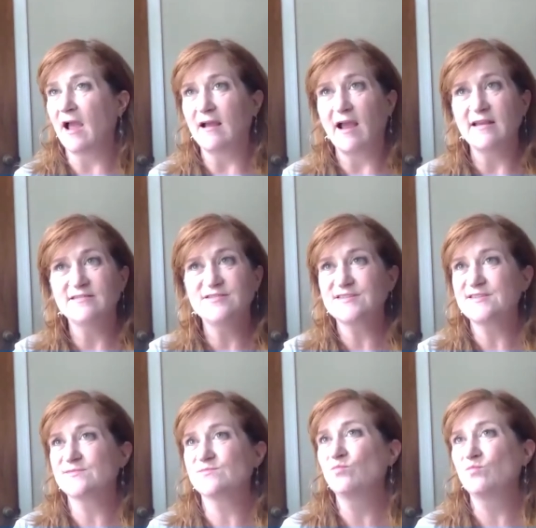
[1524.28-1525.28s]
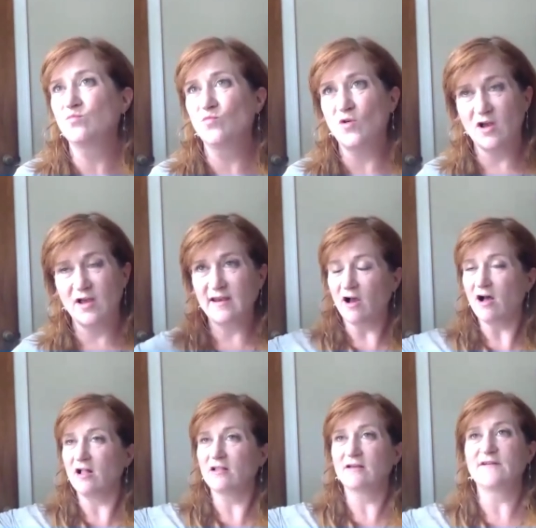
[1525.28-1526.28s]
I just want
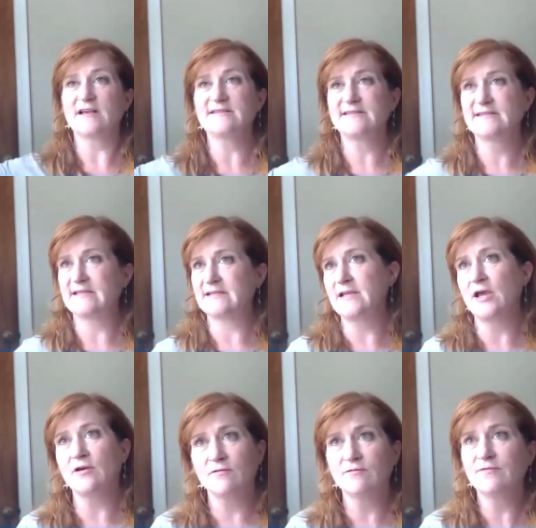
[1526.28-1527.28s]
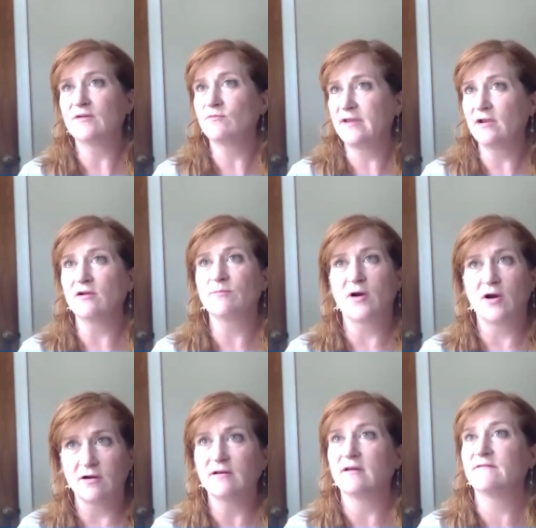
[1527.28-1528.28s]
all of us to know that we are
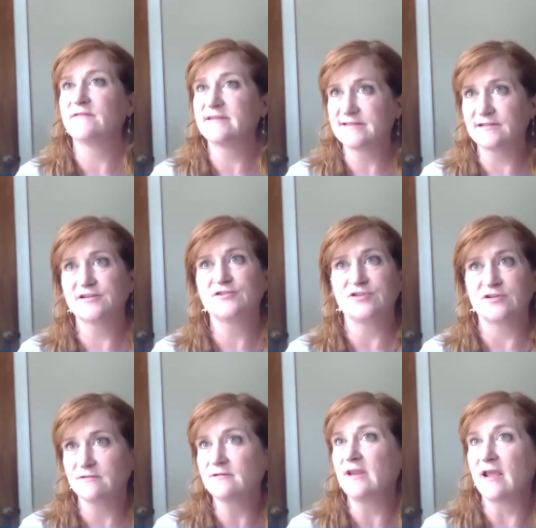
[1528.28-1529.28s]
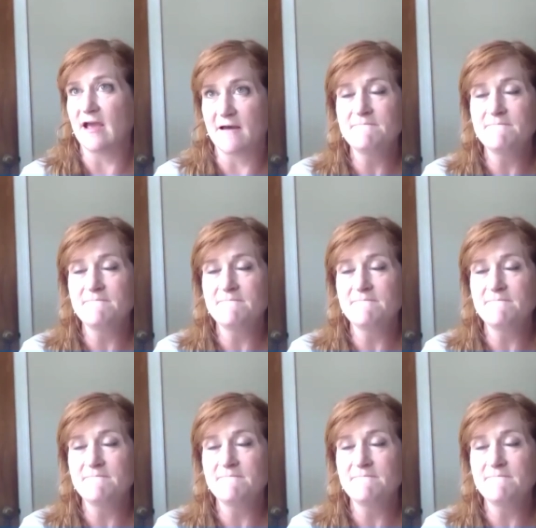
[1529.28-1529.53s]
part of the solution. Yeah.